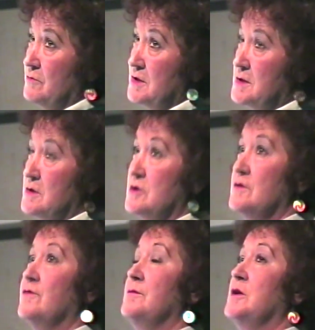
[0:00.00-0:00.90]
and
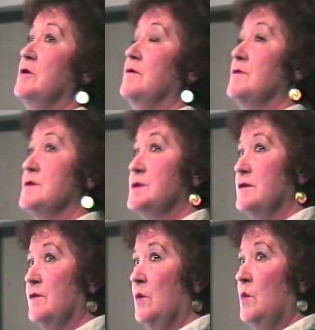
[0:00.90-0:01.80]
researcher from the
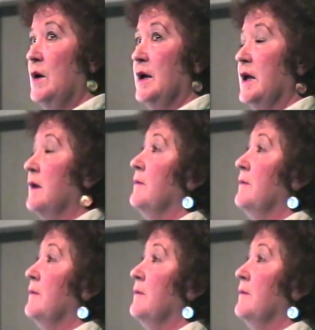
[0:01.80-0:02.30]
University of Hawaii.